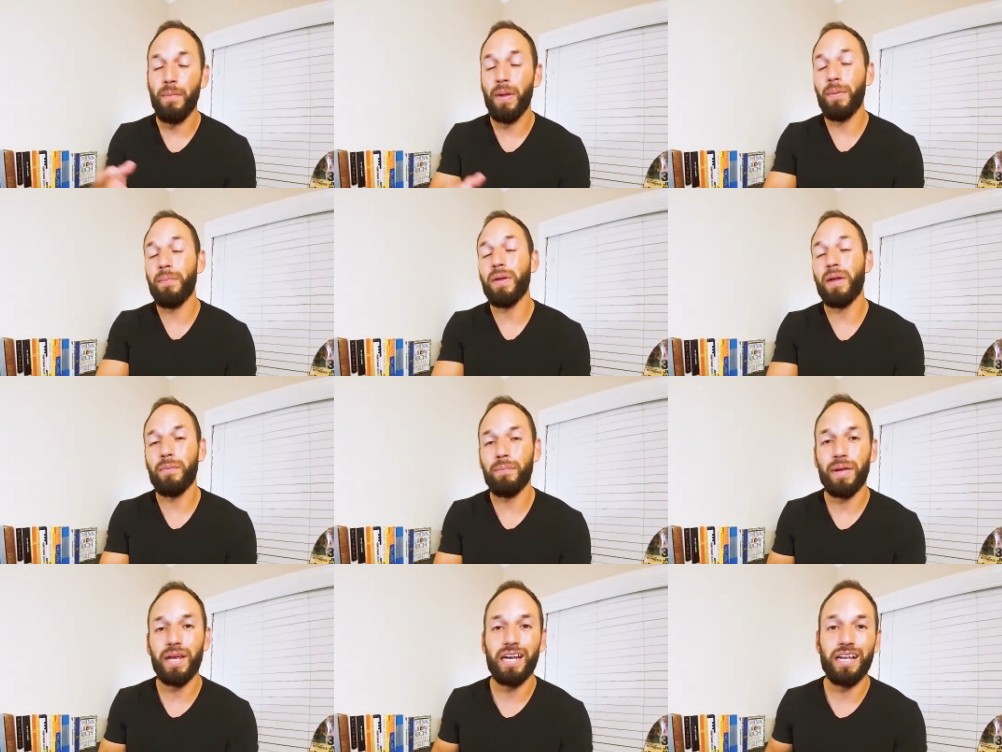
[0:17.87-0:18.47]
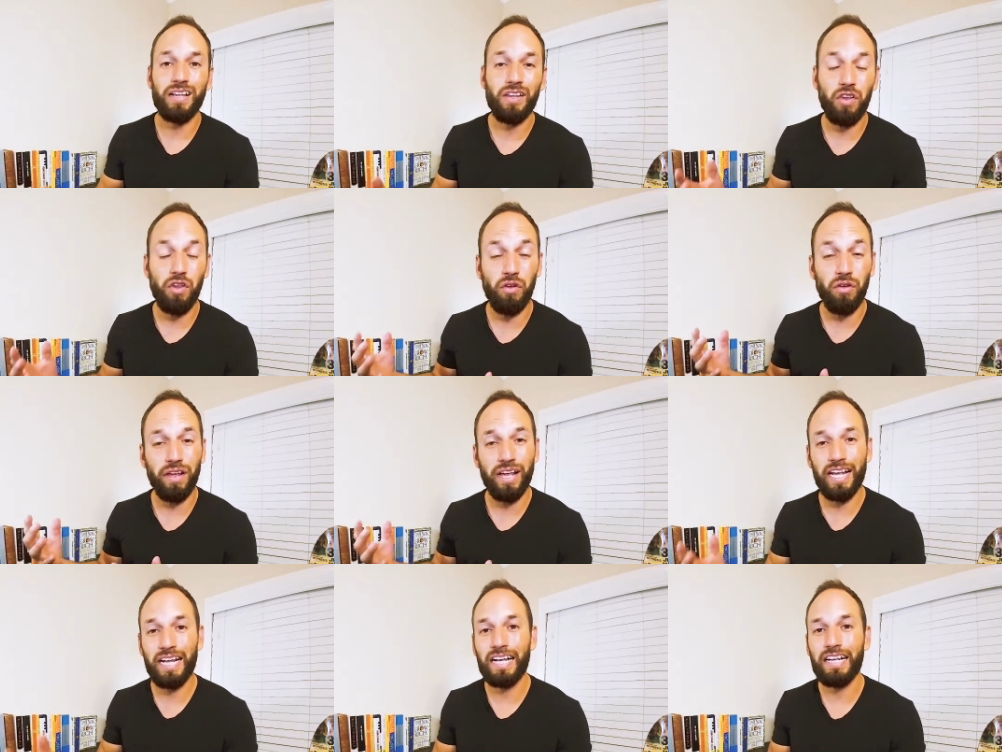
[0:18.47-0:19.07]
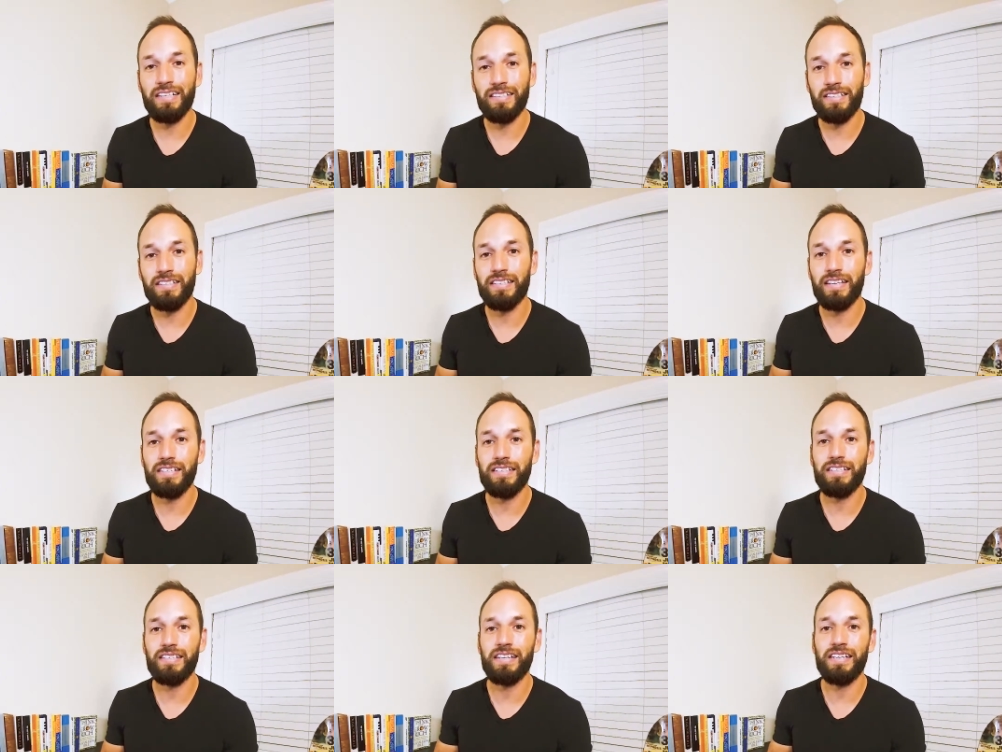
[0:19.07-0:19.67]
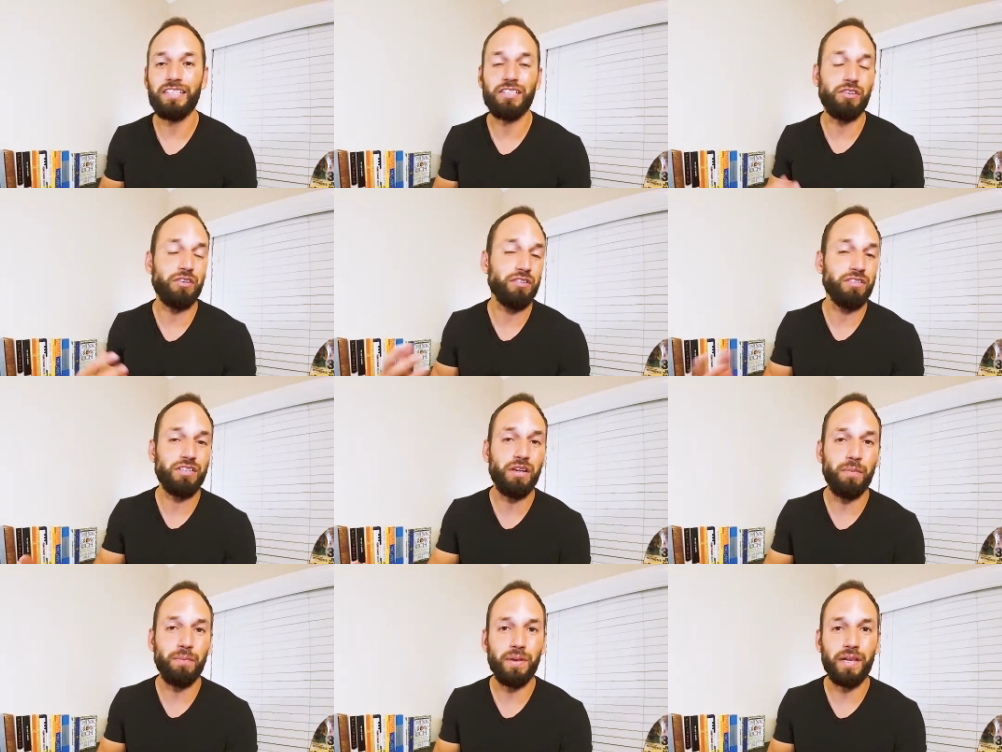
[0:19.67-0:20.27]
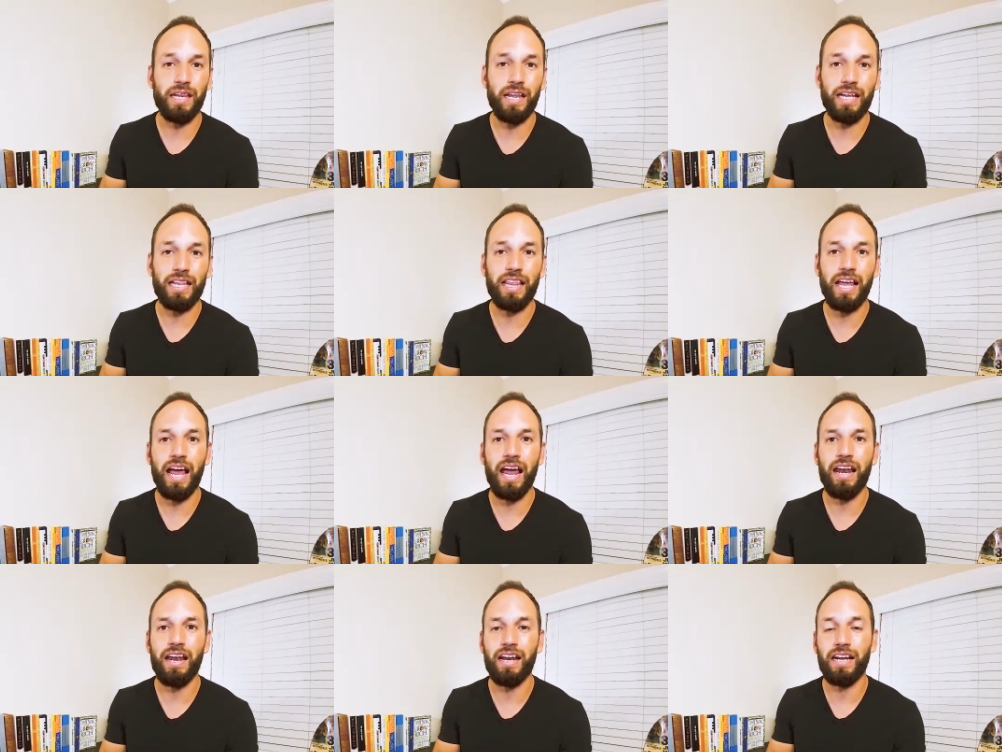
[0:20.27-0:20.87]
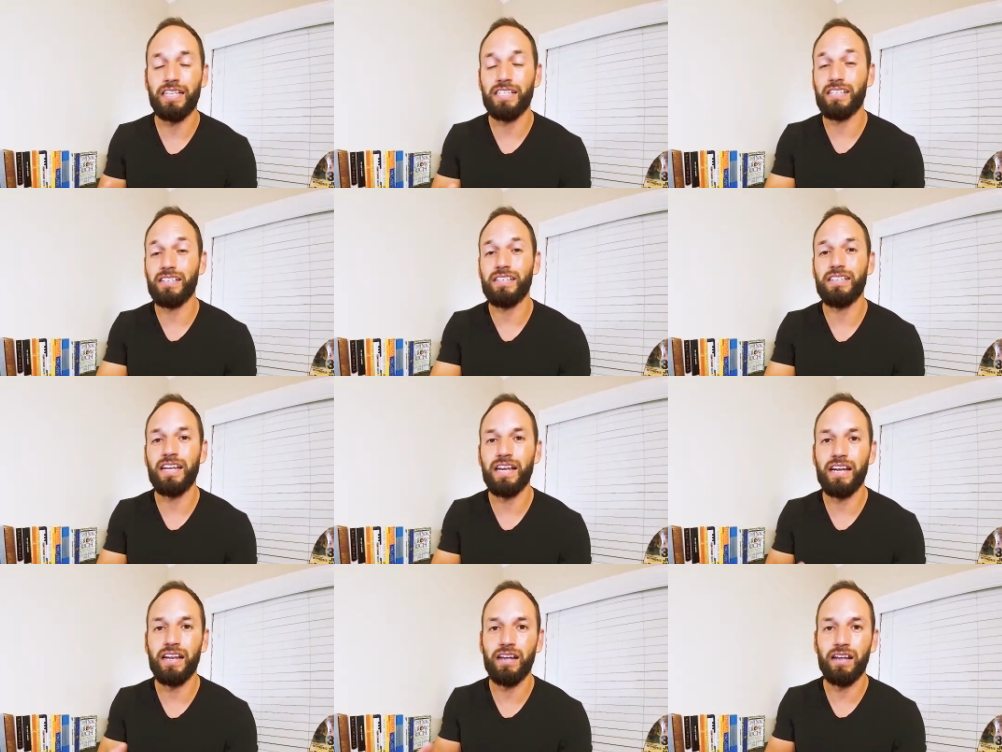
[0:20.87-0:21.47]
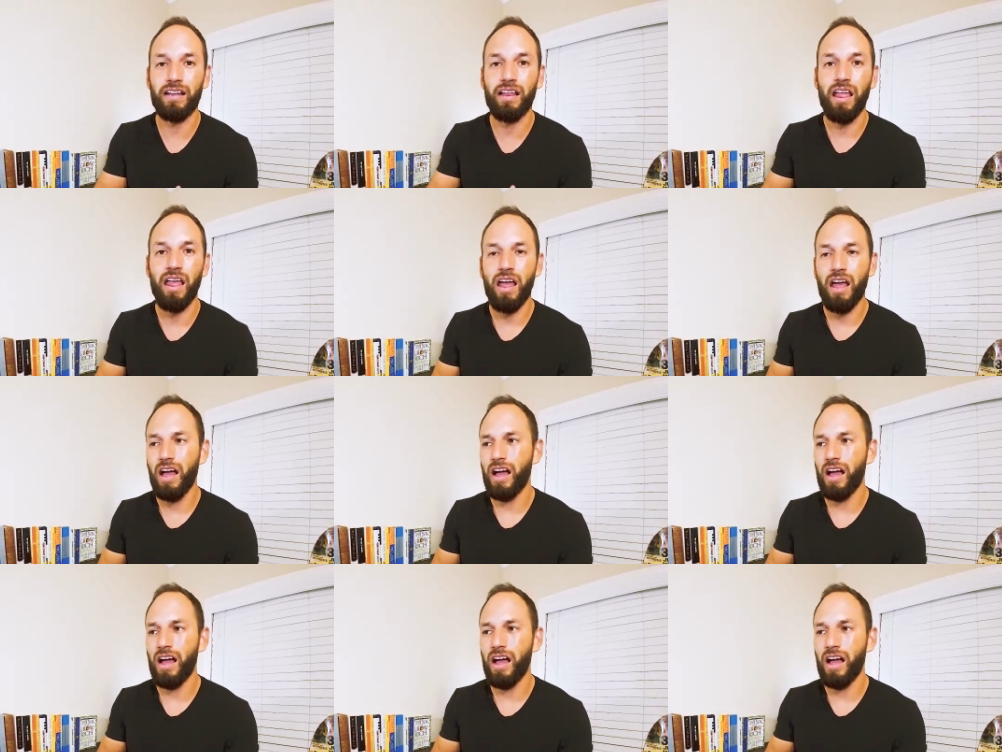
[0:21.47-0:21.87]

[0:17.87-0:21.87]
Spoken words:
Maybe I'm getting a little inconsistent or something like that, and I just need a